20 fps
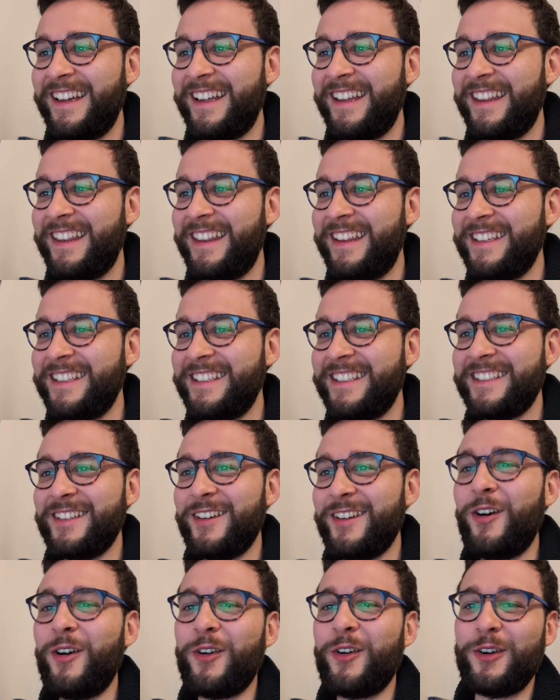This is
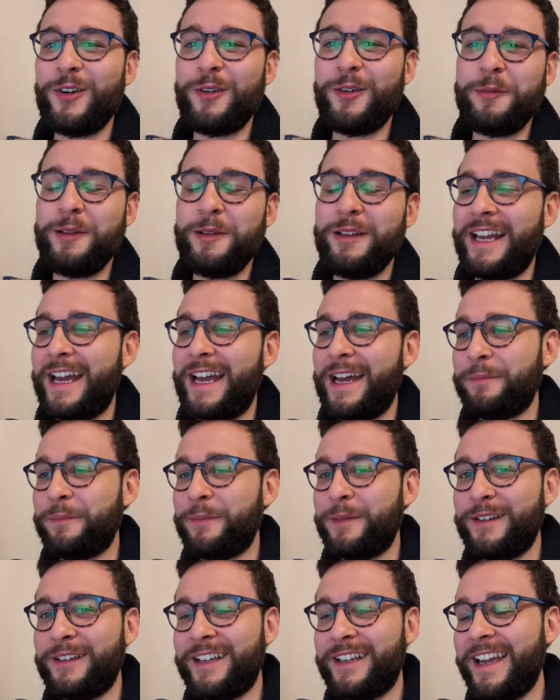a horrible app,
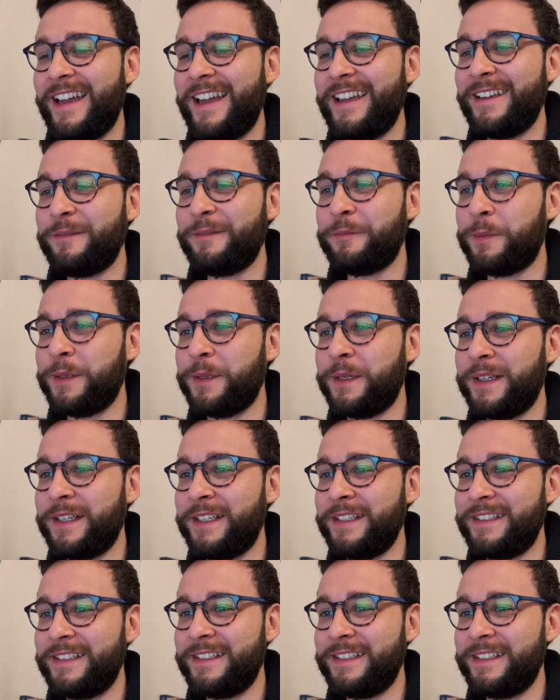okay? But